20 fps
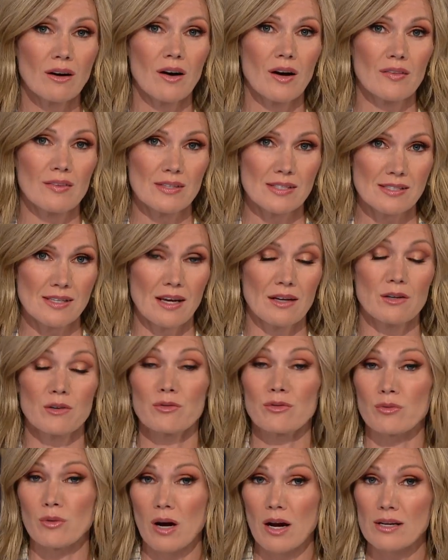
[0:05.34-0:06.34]
on the set
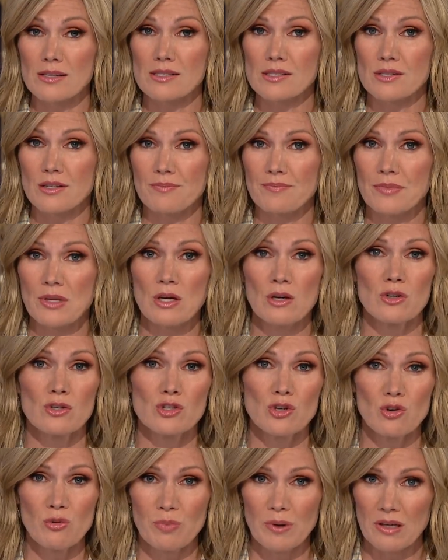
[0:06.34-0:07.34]
of Rust.
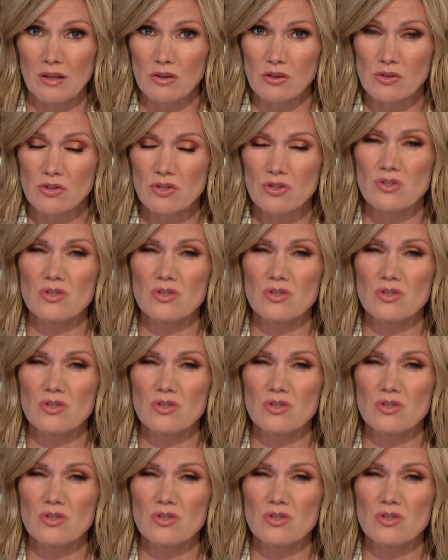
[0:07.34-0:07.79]
Two bills